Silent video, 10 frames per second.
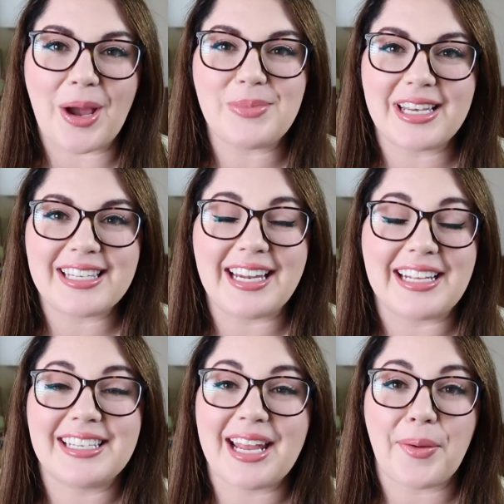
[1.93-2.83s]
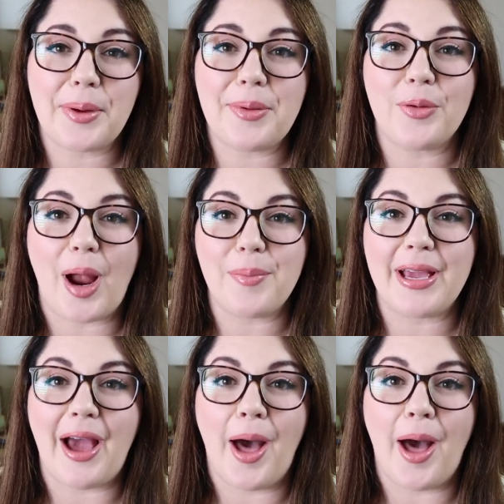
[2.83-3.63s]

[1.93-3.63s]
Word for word: I'm Jessen, and today I'm going to be wrapping